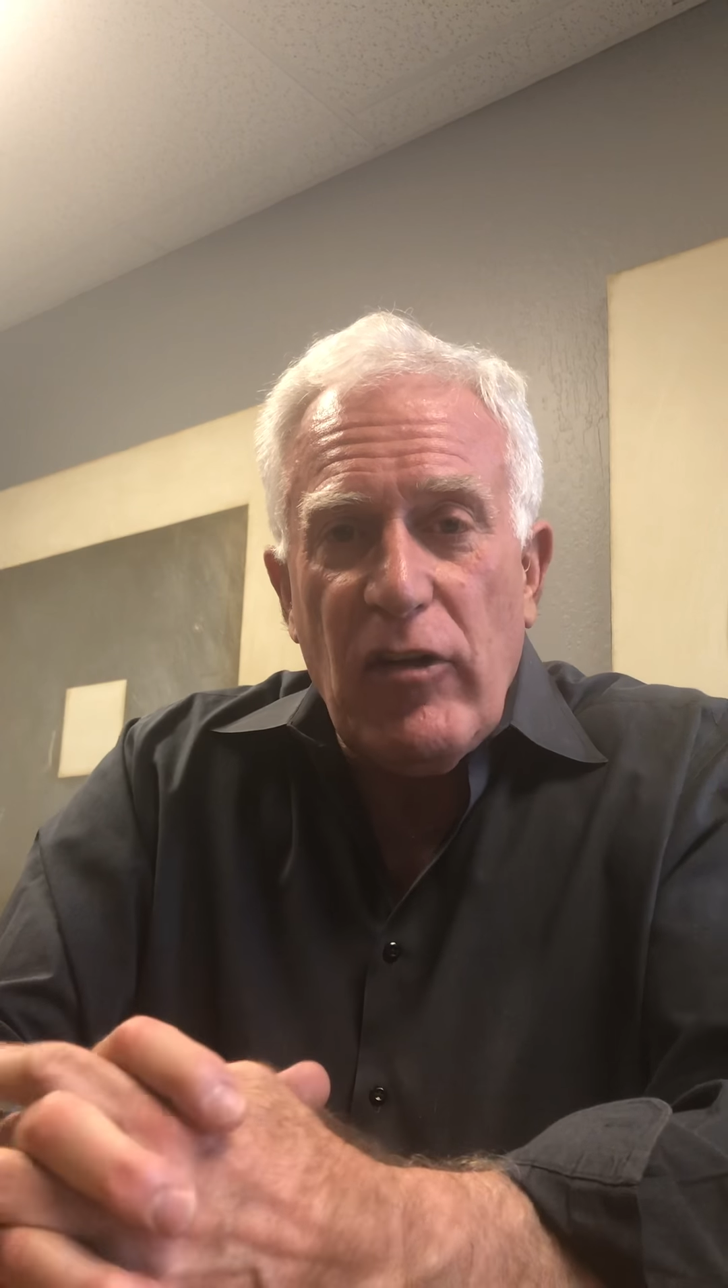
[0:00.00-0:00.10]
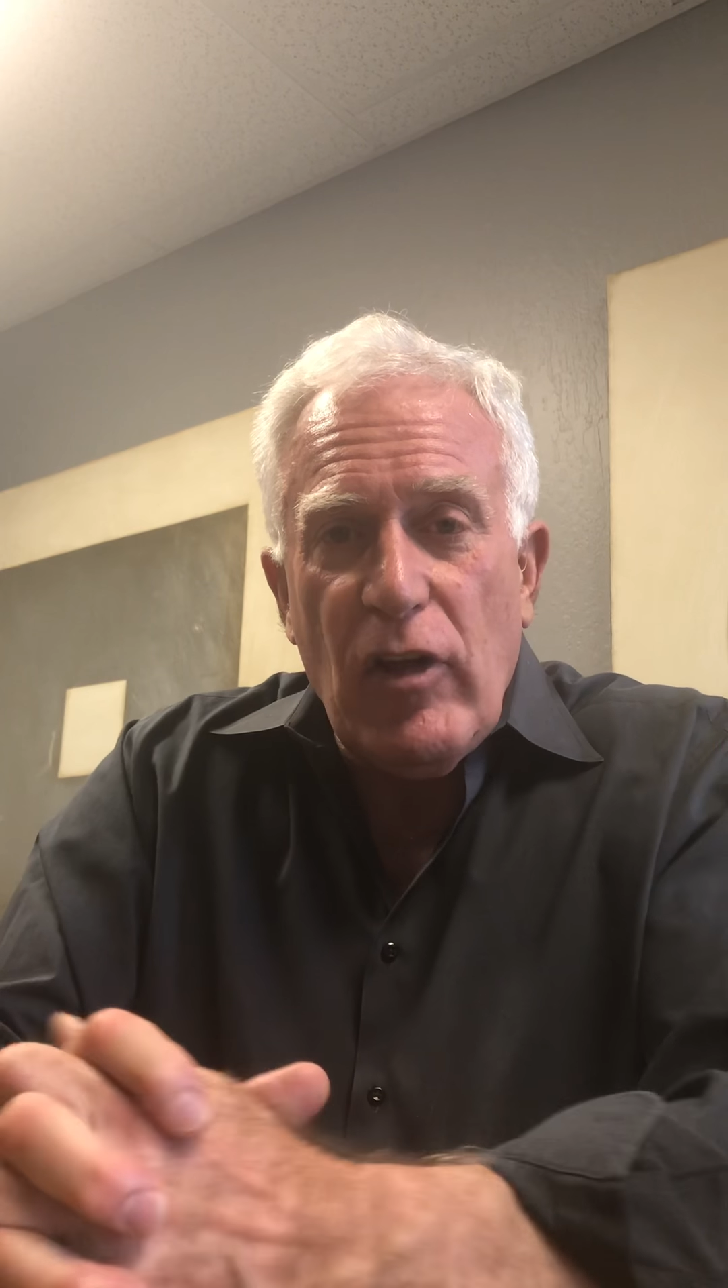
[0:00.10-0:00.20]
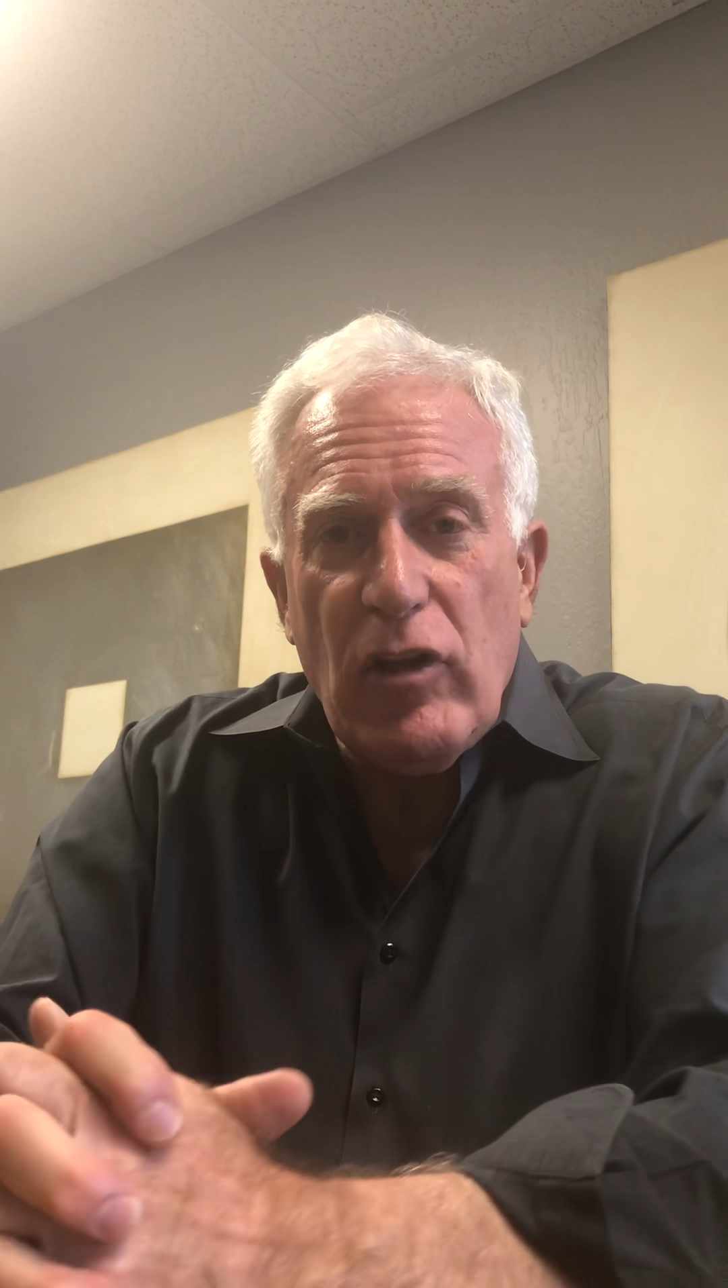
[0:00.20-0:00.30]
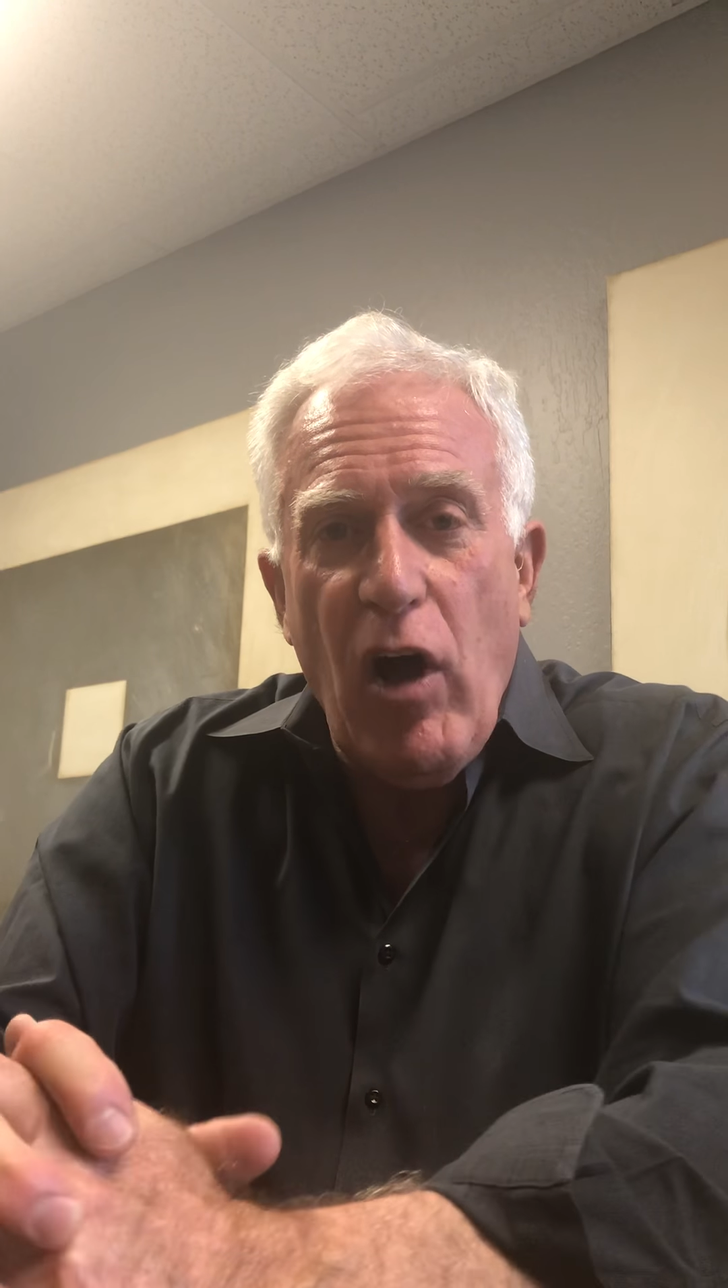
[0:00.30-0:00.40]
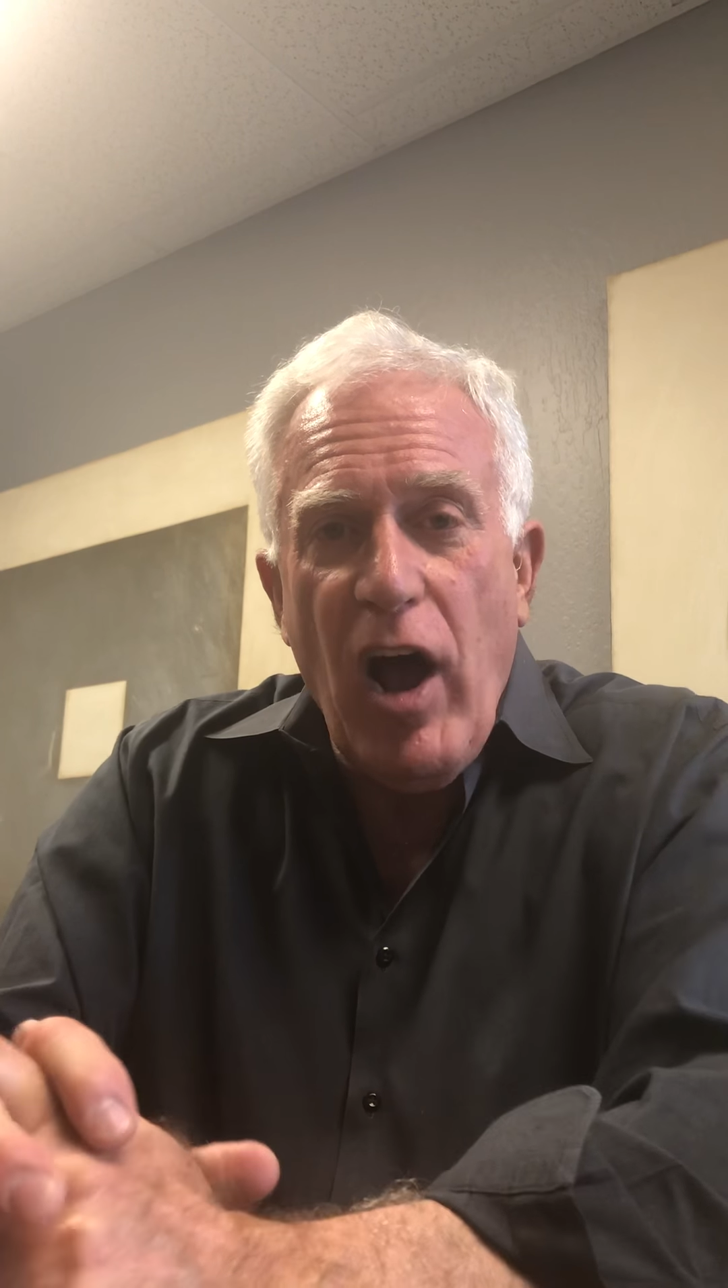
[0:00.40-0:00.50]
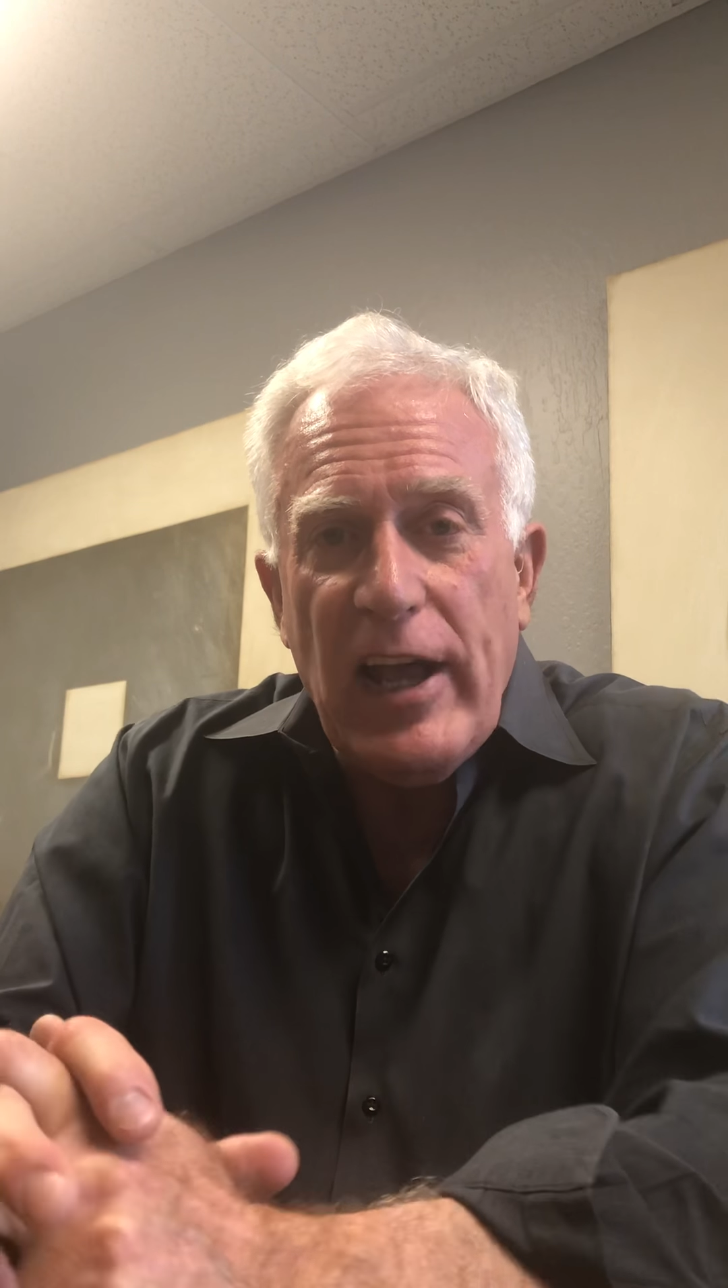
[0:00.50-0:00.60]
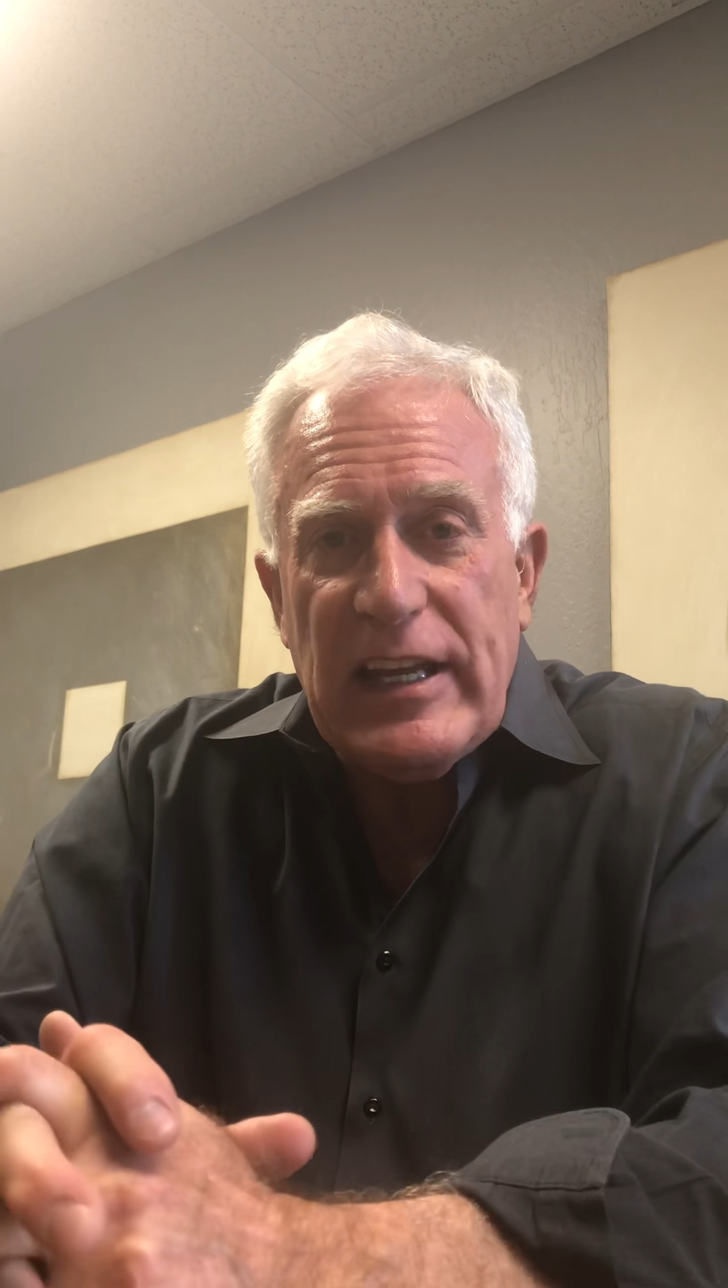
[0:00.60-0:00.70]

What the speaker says: to the law,